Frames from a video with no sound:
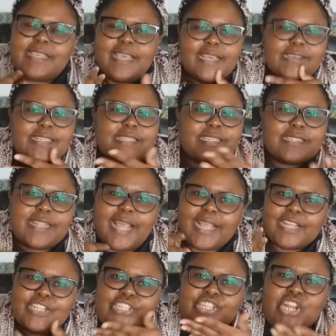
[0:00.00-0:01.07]
here, just
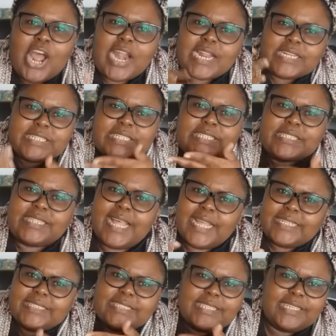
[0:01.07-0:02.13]
like not
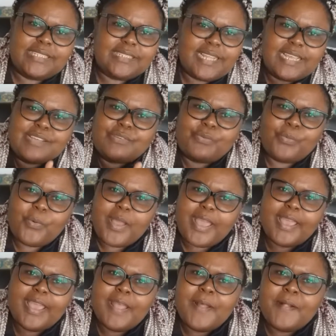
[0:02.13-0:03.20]
understanding, like
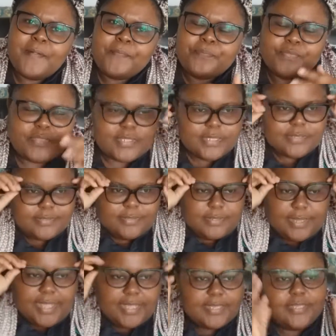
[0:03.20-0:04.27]
where,
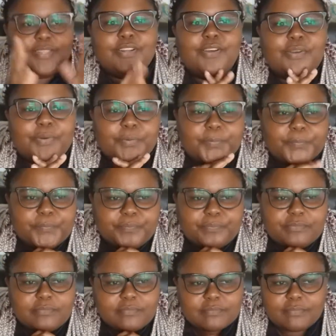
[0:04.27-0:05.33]
just, you know,
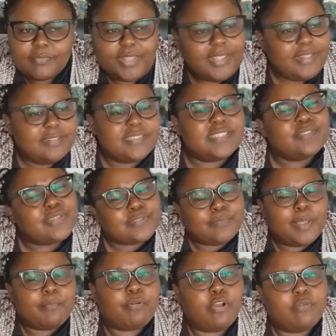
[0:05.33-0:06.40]
this was
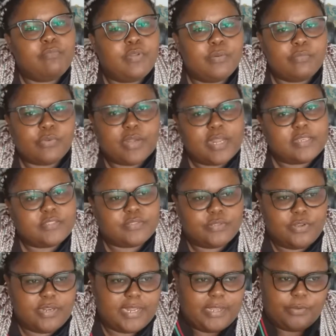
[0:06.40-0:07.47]
my problem when I
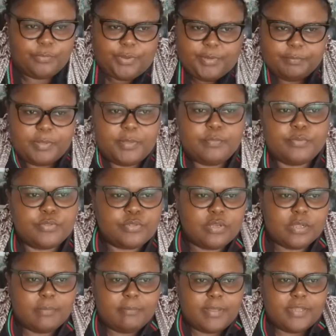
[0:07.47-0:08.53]
saw like when people
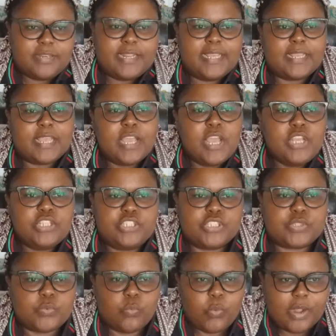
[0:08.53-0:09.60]
talk about like
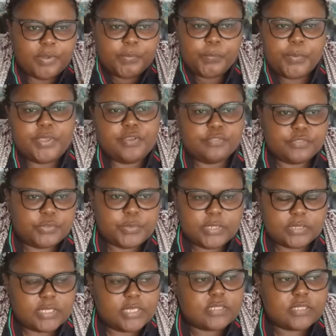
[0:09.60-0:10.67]
just one way of
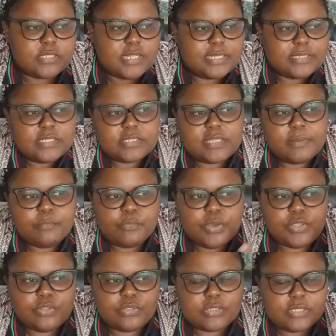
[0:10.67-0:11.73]
doing things. It's like the same
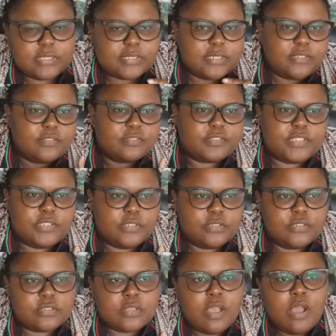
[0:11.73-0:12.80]
way you see certain
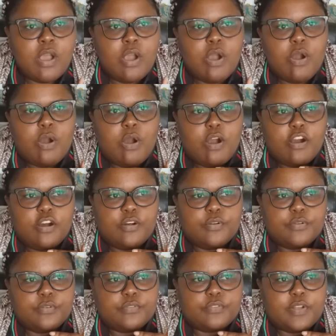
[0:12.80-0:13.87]
videos
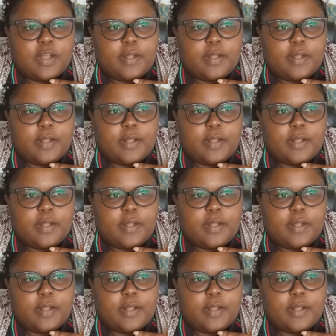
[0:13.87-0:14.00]
of